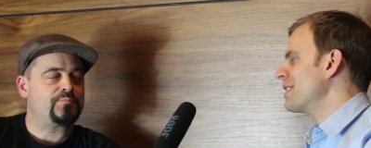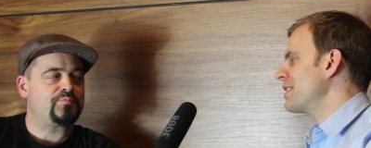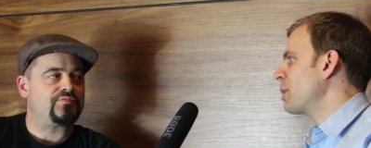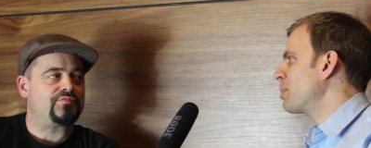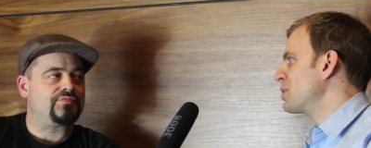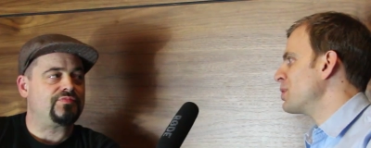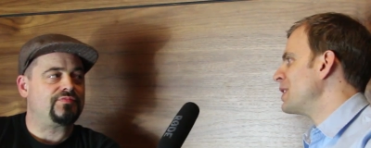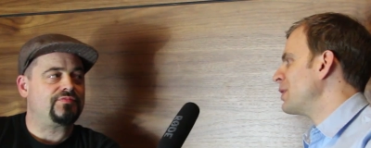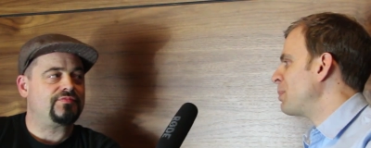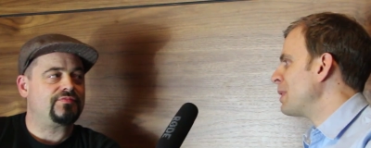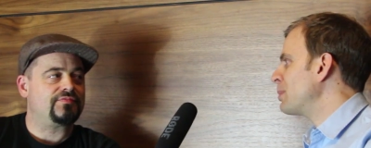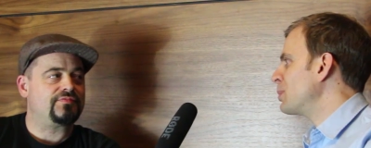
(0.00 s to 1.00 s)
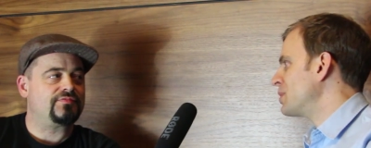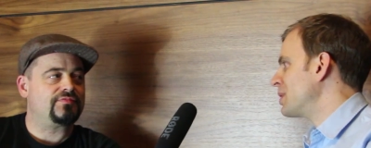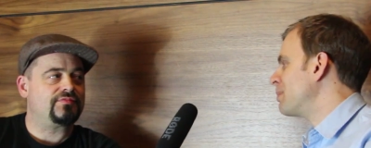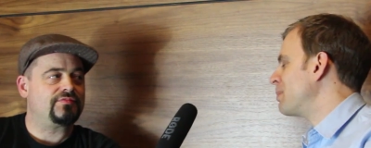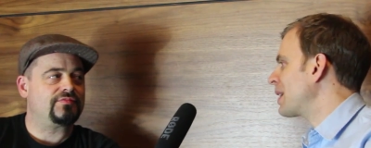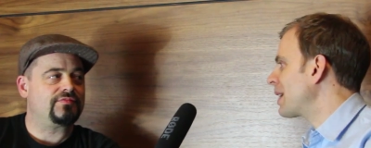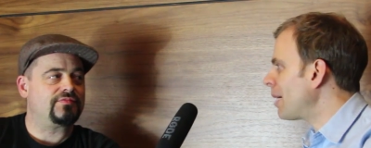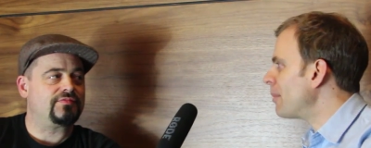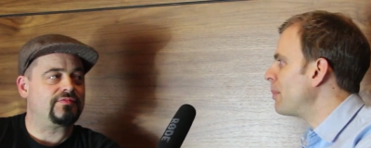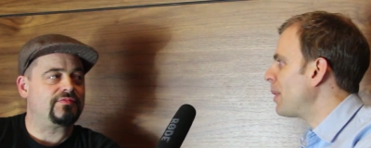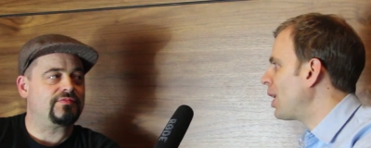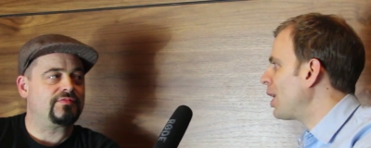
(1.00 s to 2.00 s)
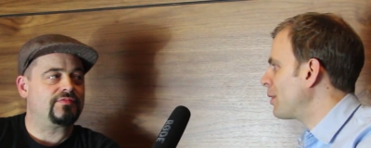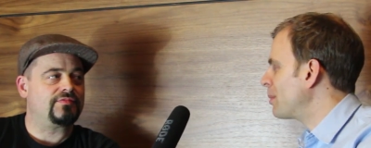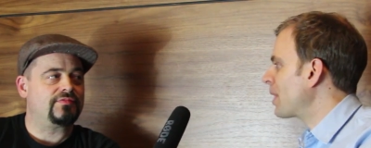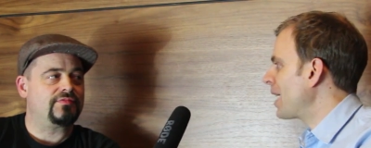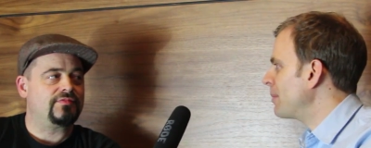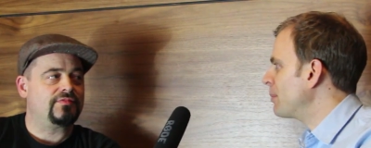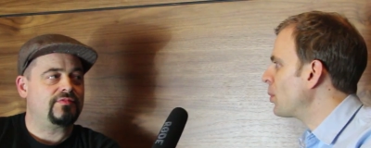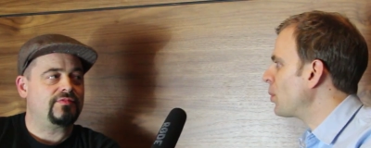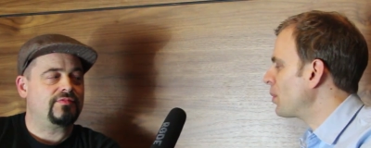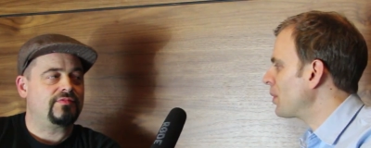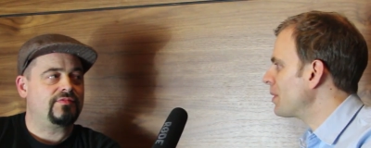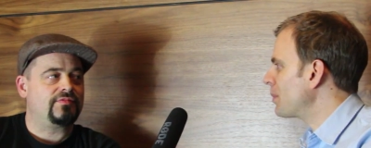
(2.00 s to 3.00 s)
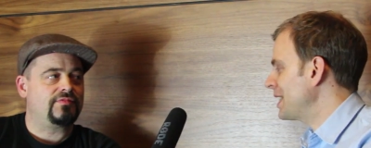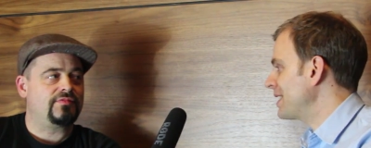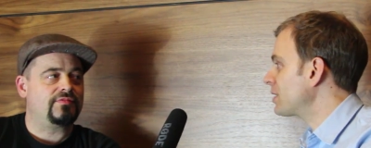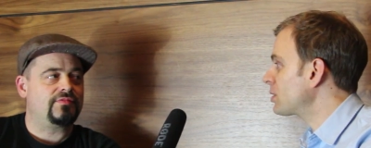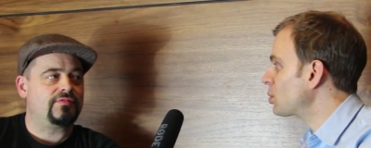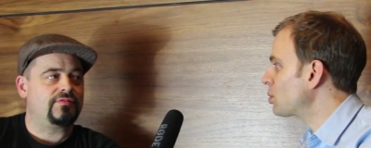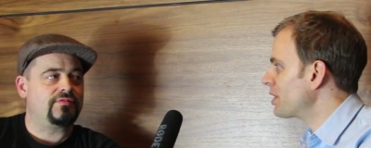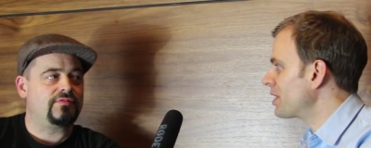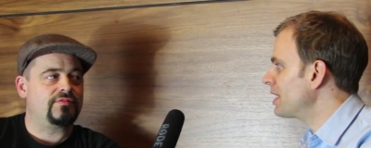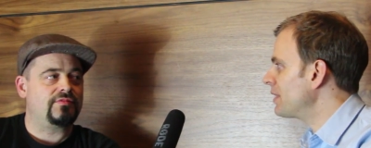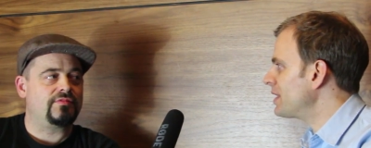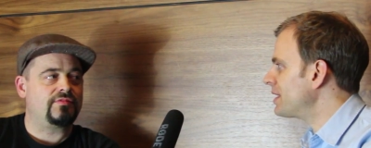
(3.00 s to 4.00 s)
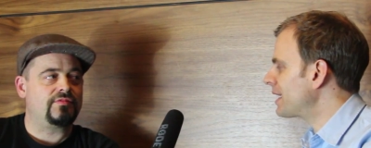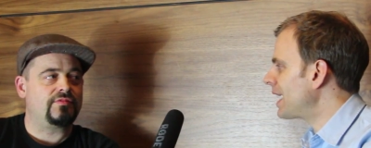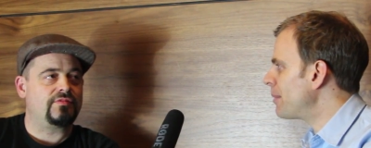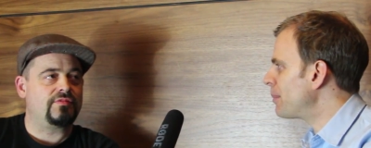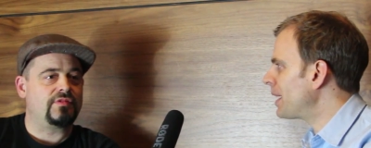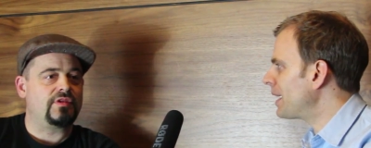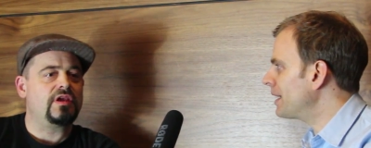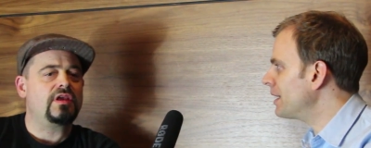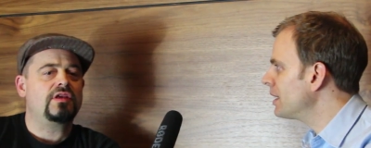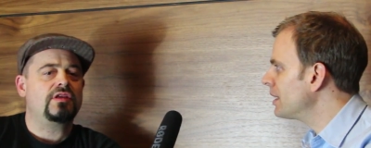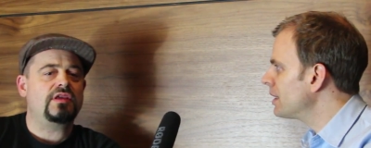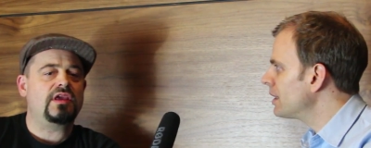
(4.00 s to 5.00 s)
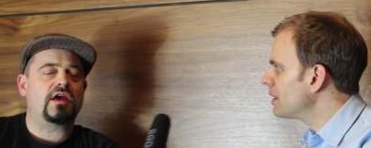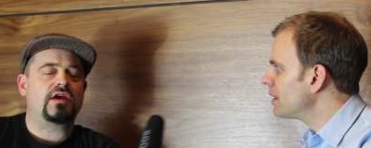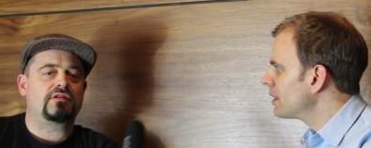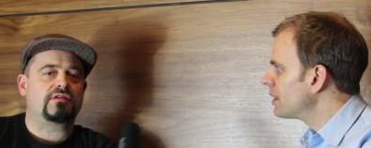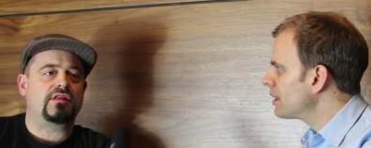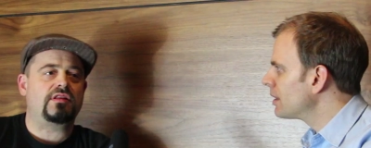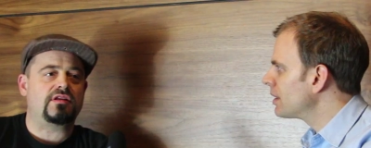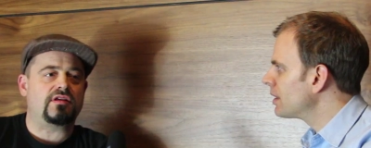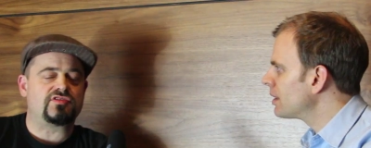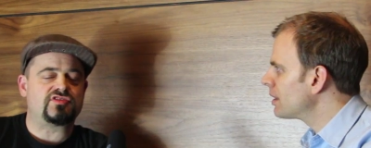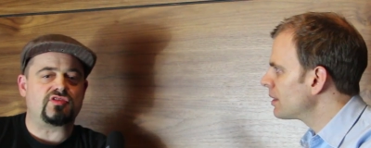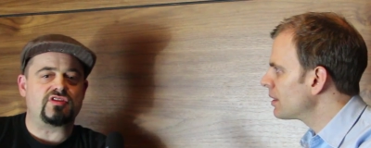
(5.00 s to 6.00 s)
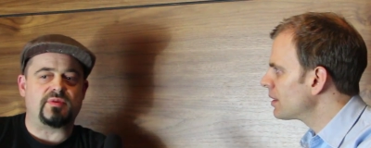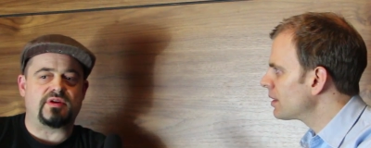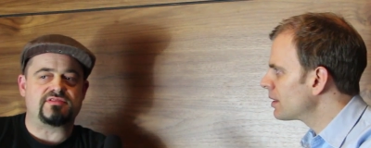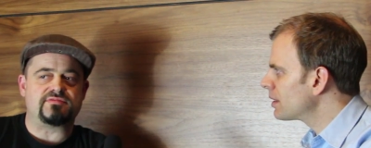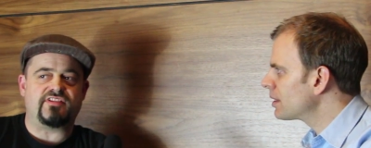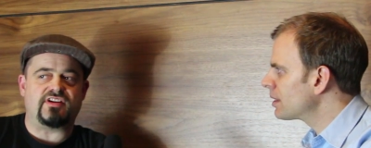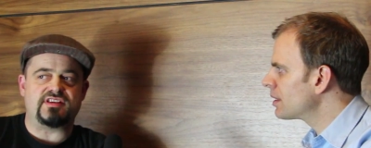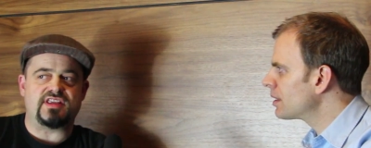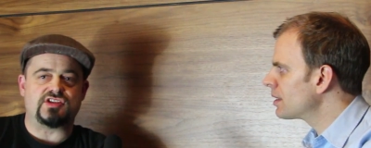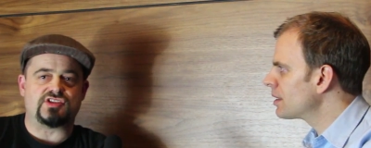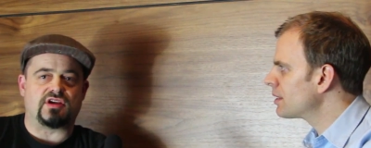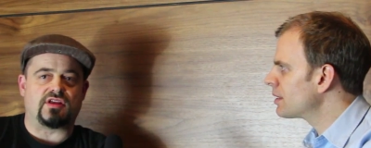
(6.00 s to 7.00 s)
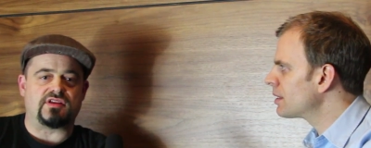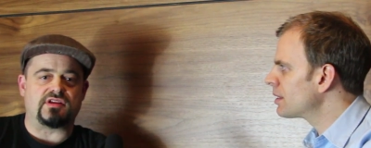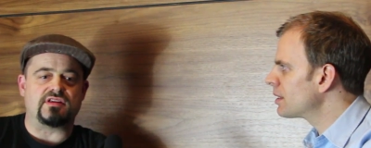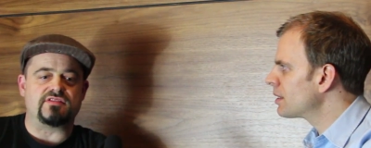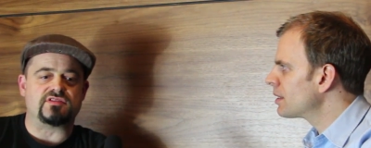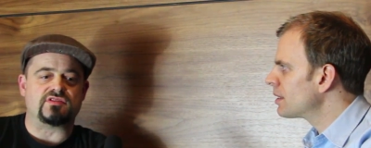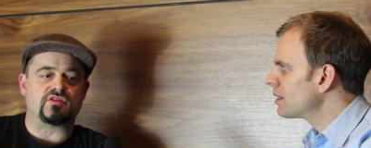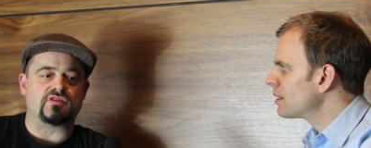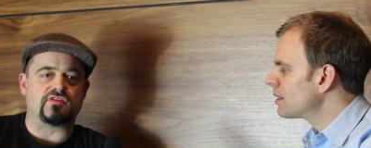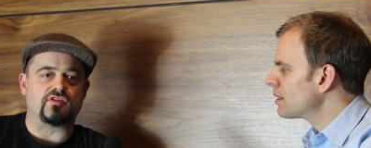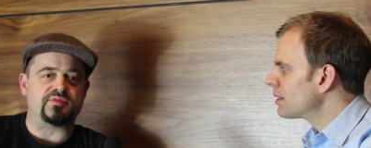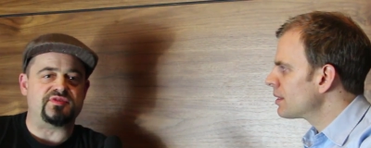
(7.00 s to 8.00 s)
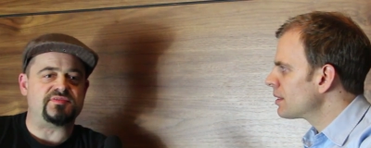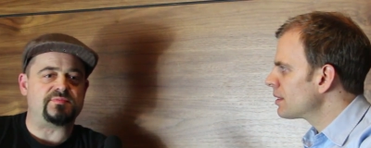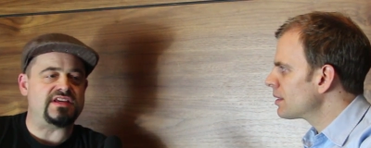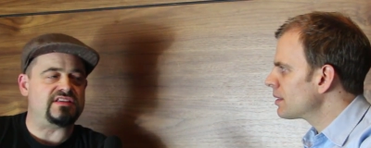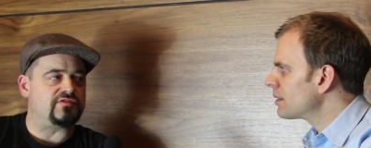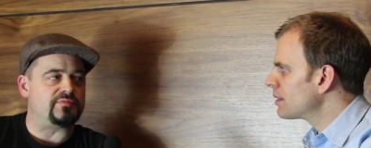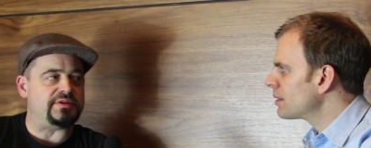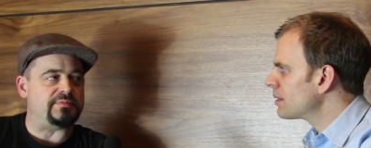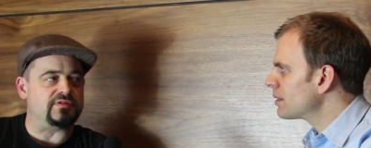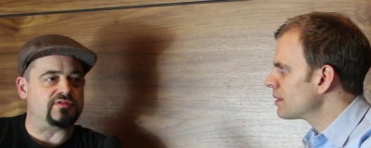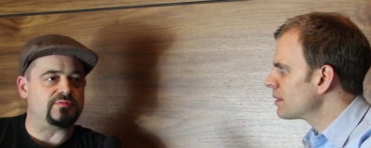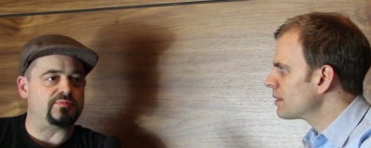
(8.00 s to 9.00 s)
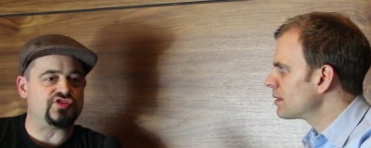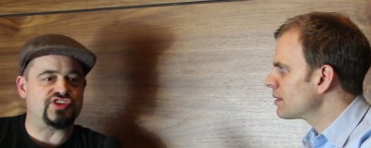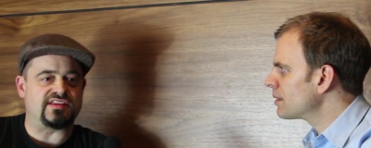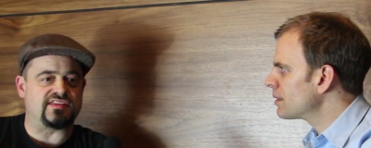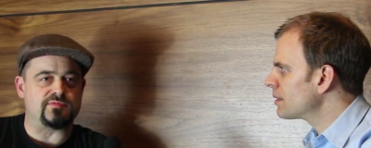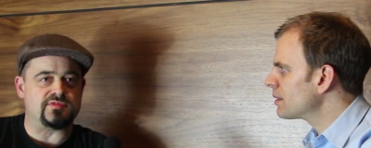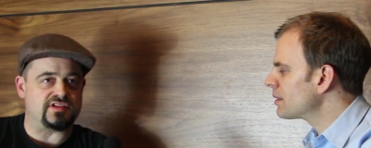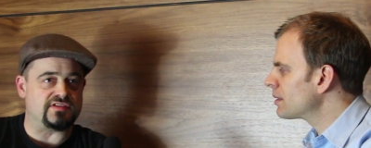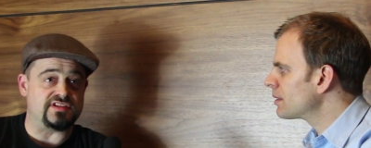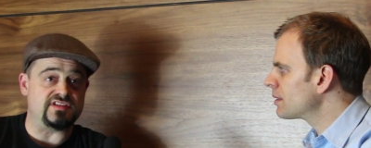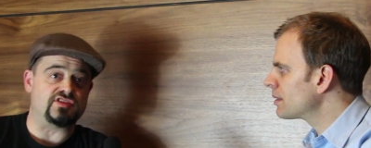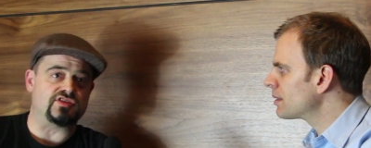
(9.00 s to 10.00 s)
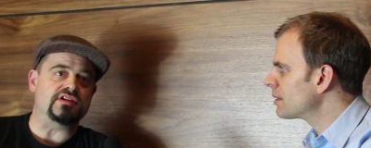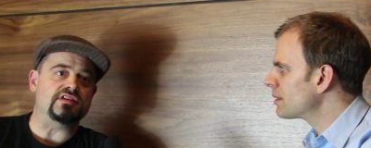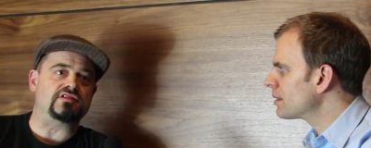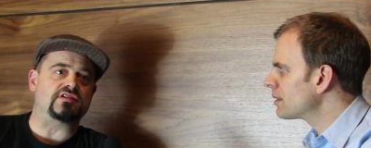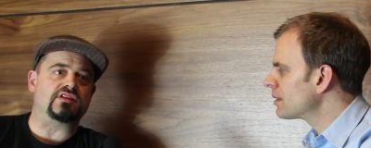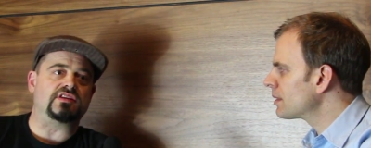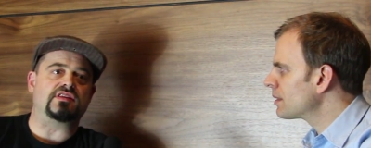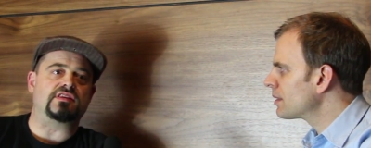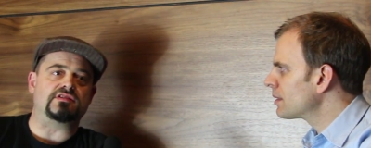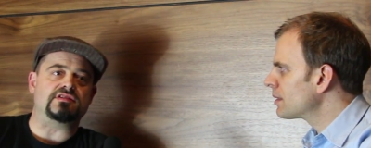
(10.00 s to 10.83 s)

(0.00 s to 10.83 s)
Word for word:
Speaker 1: there's the opportunity for people to become part of a brand more when it's a story than if it's a campaign.
Speaker 2: Yeah, and a story by its very nature, I think, leaves a lot of open space for people to project themselves into it. So I think there